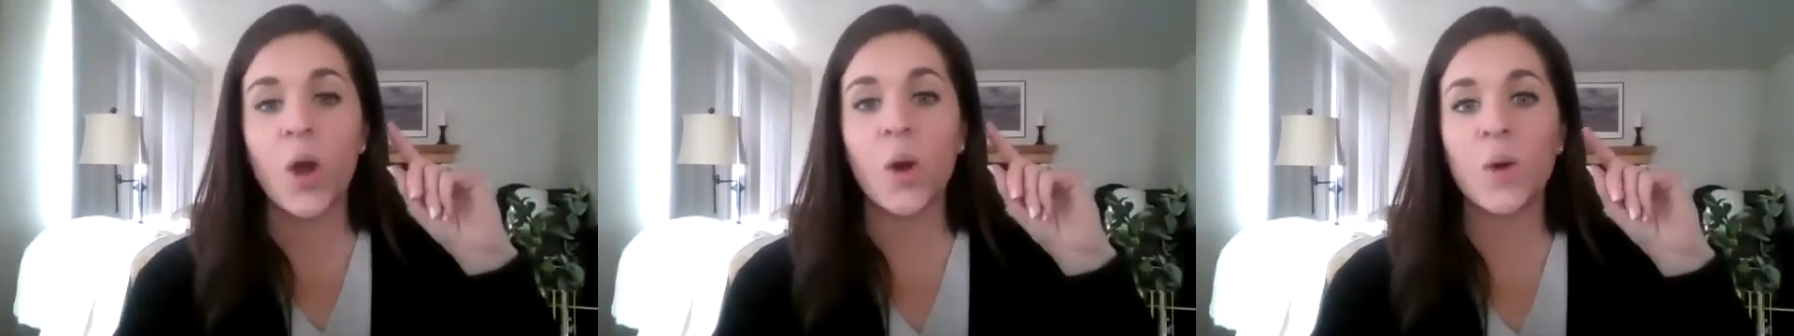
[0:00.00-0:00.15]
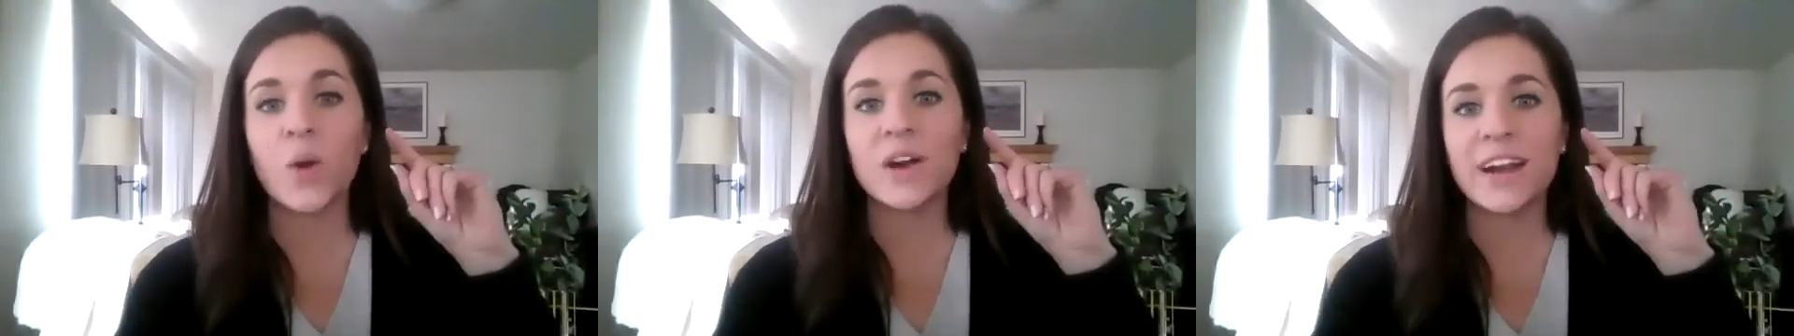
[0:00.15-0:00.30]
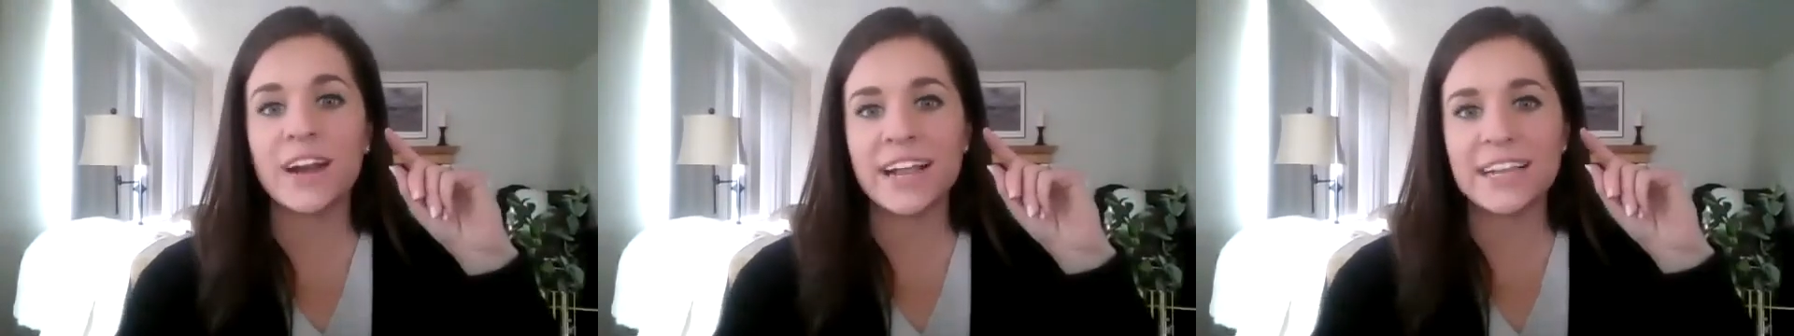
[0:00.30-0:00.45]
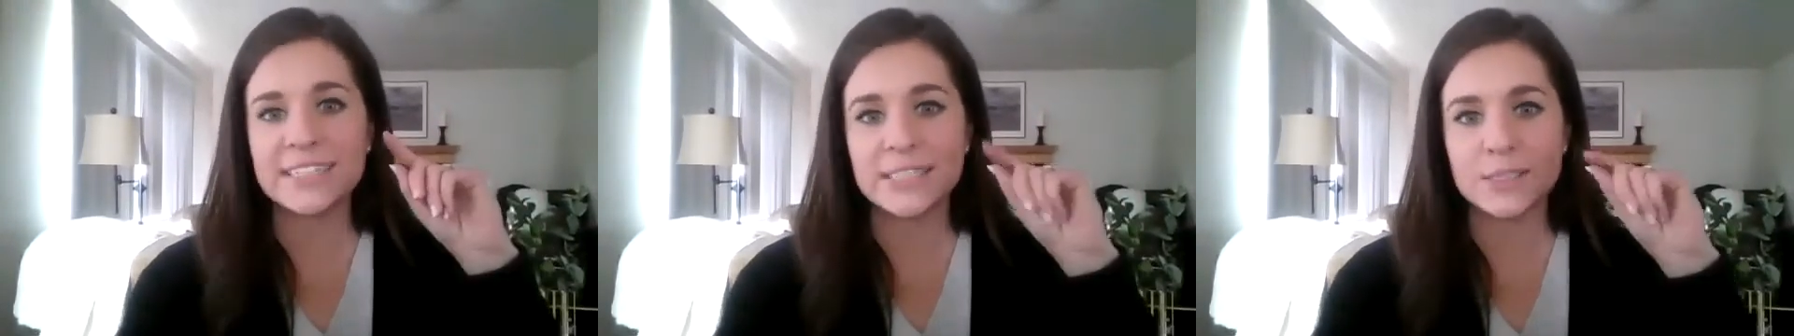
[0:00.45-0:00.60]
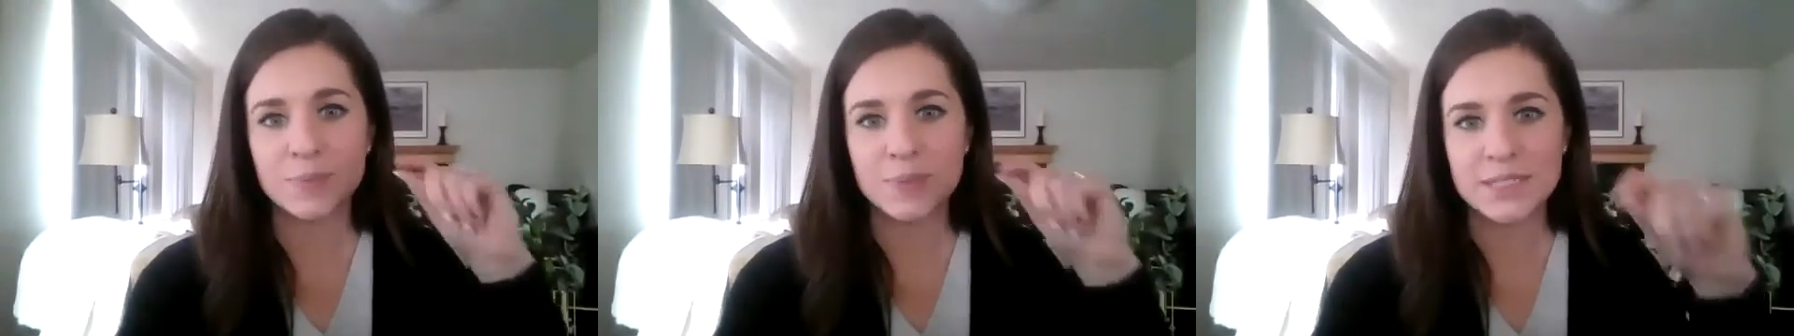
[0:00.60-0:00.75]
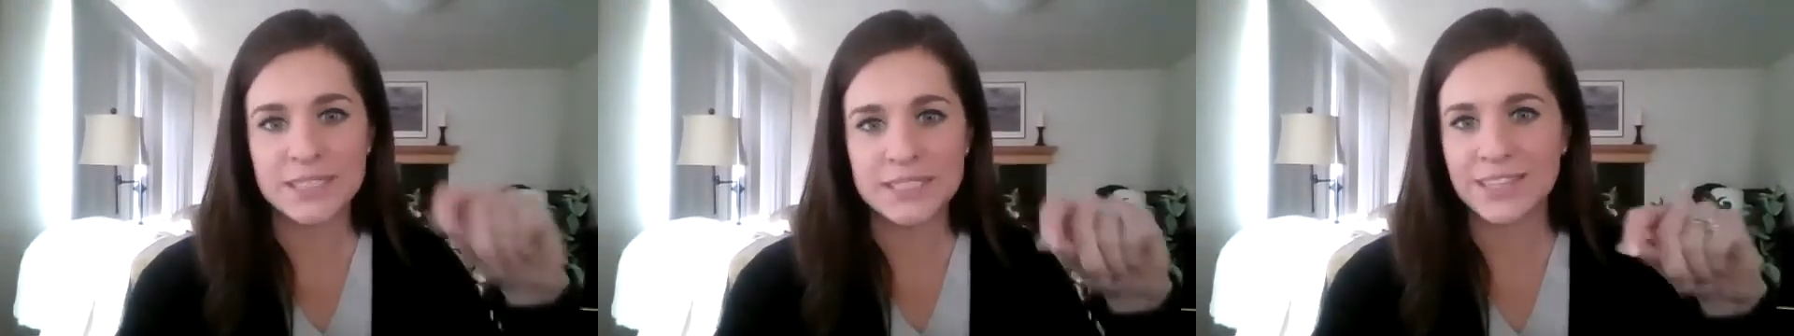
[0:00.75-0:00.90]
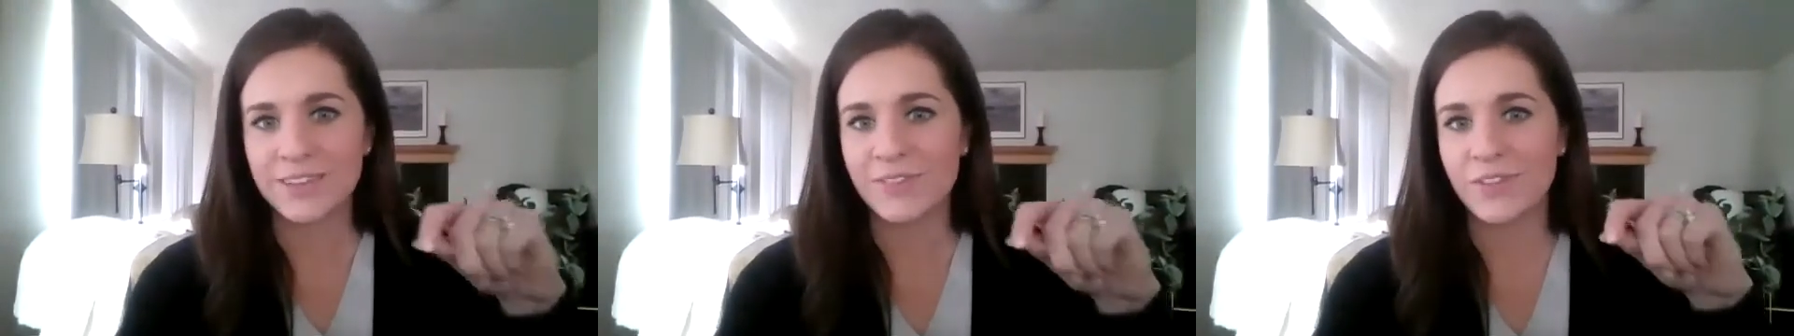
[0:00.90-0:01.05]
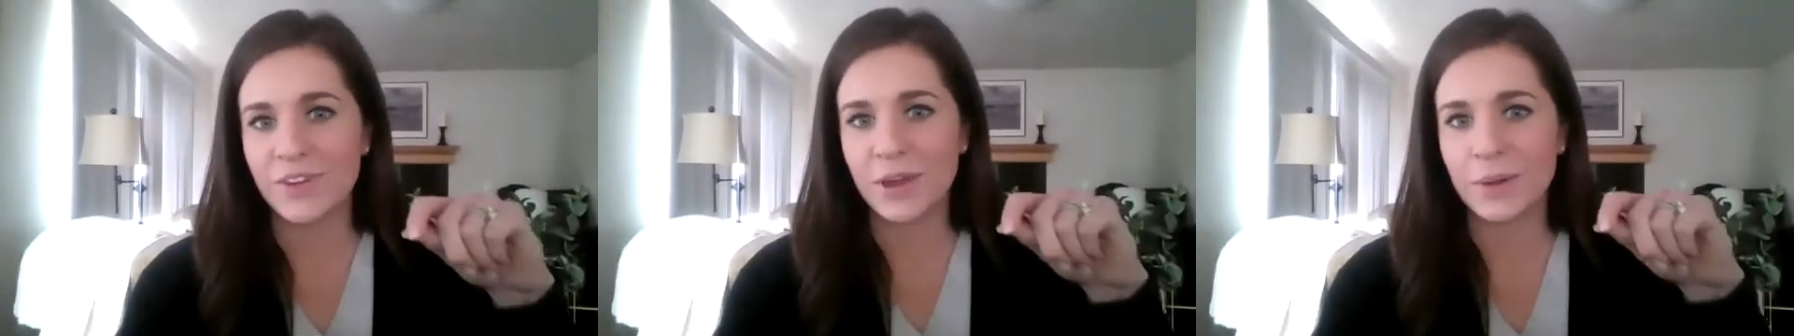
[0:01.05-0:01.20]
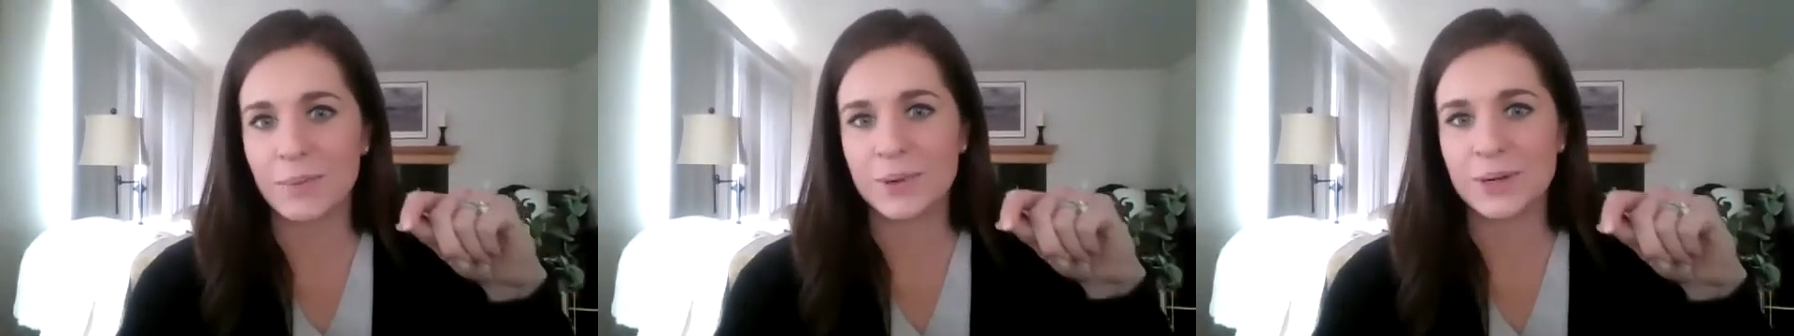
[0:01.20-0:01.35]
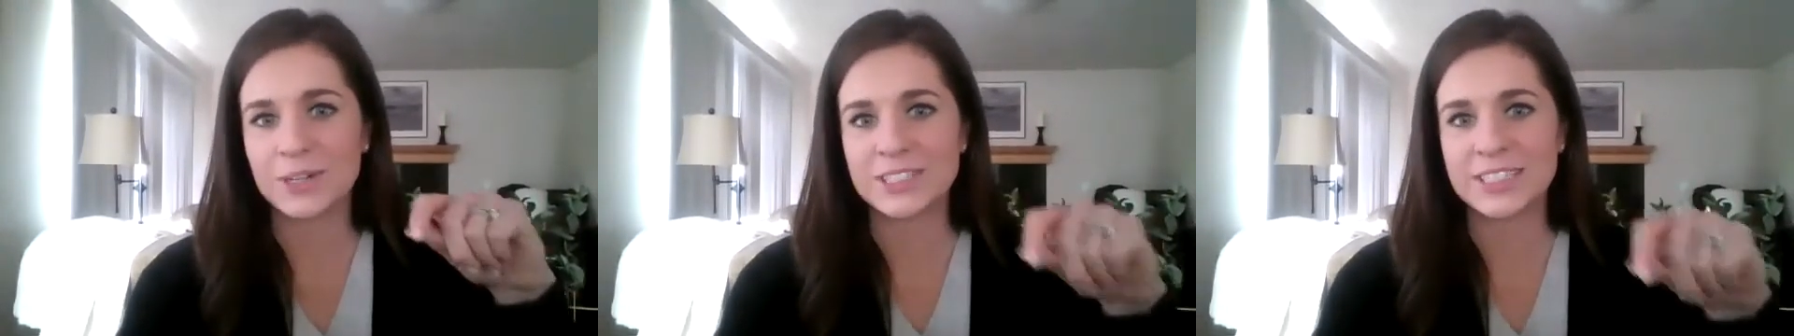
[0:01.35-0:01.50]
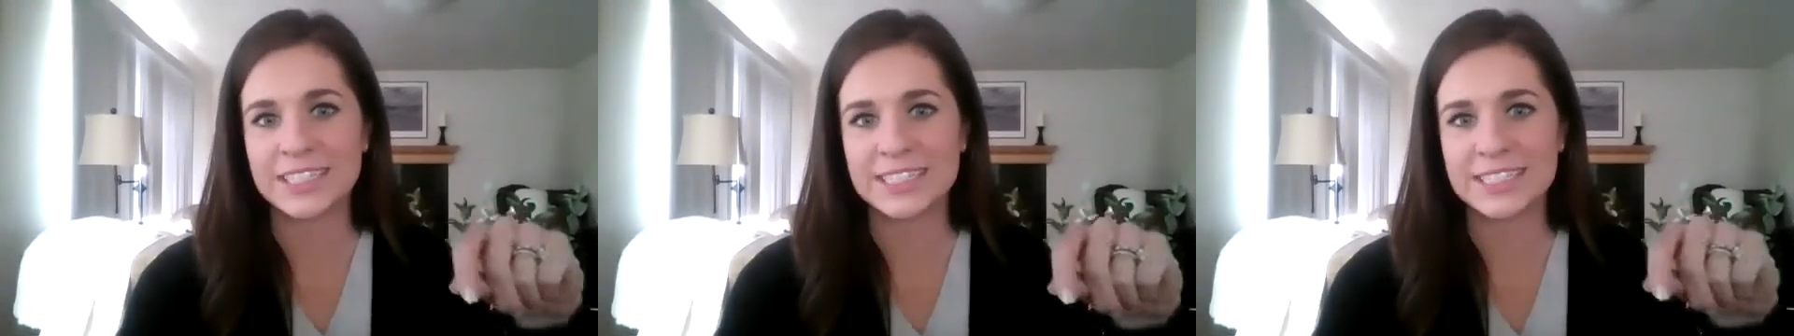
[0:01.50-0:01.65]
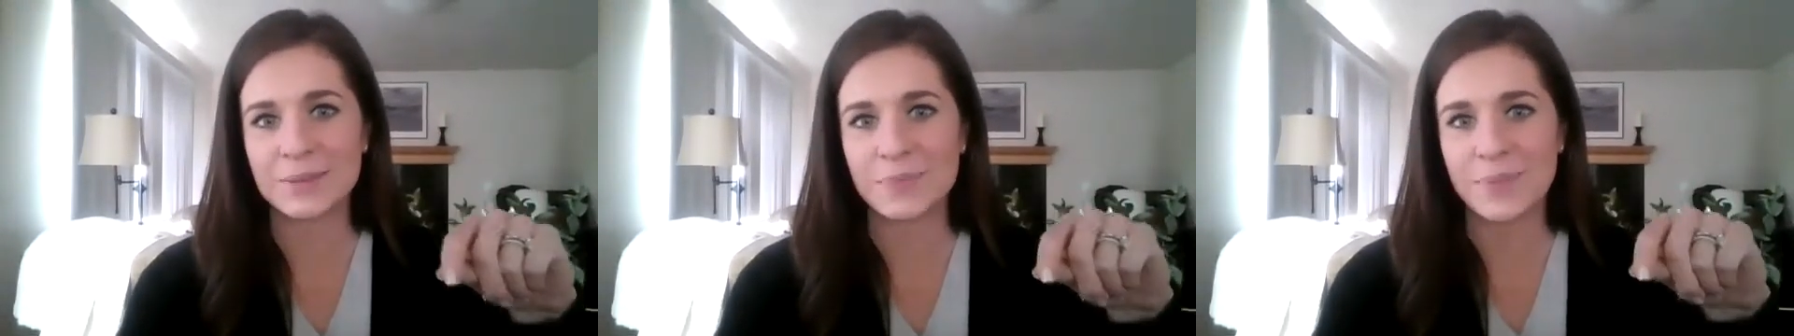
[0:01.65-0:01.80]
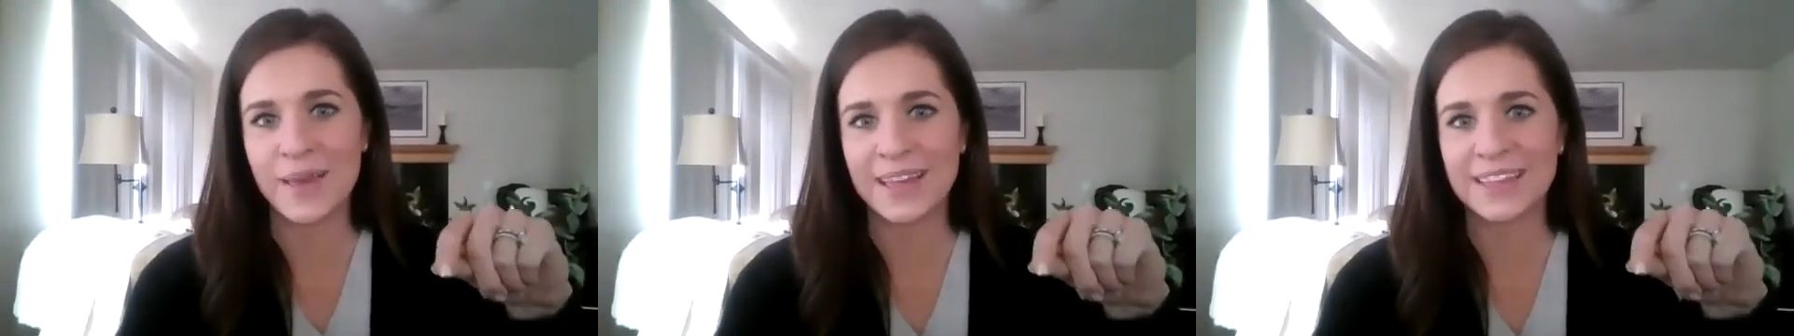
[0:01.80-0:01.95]
or a specific
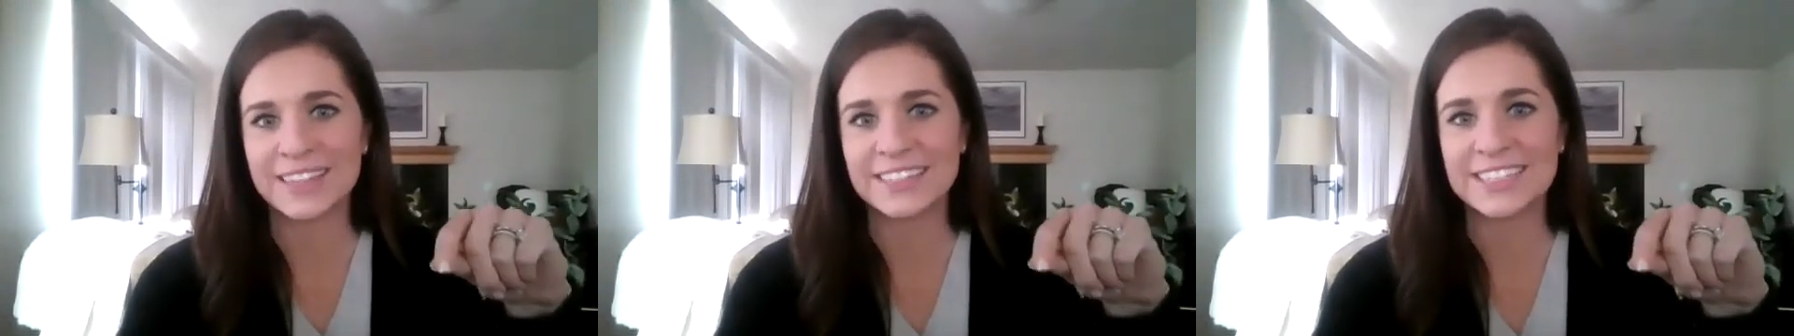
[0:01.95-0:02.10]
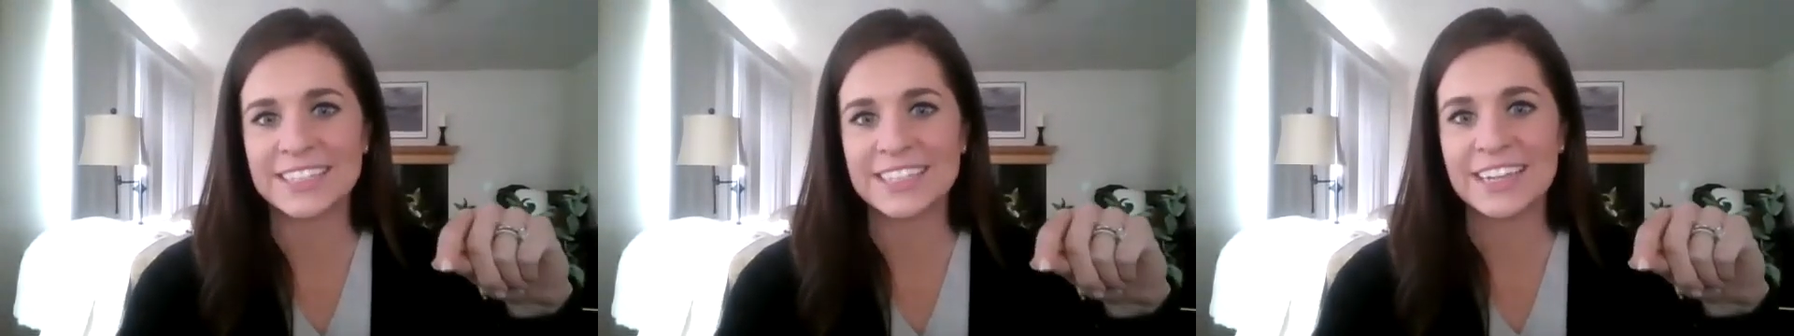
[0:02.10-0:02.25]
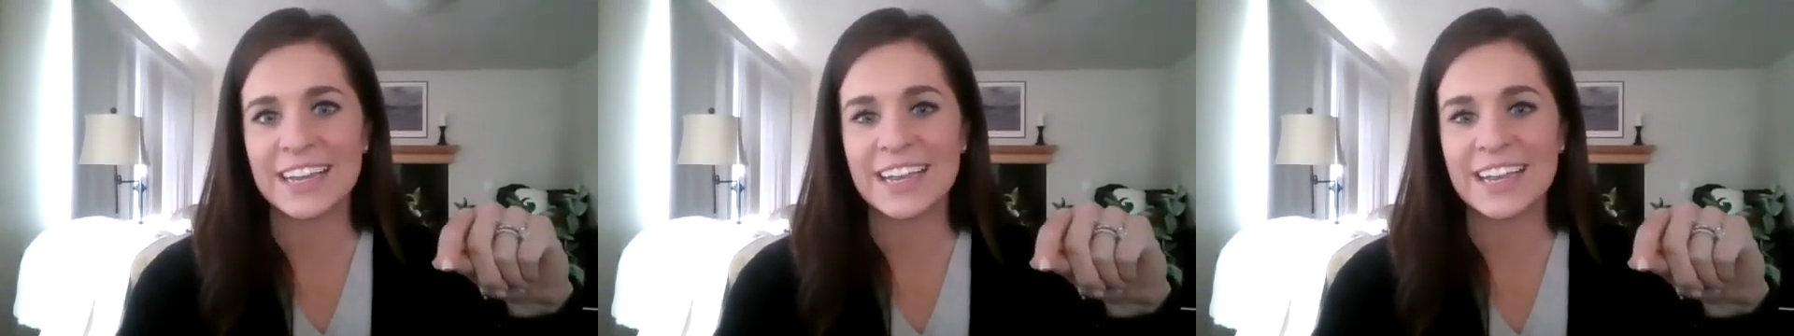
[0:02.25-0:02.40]
participant.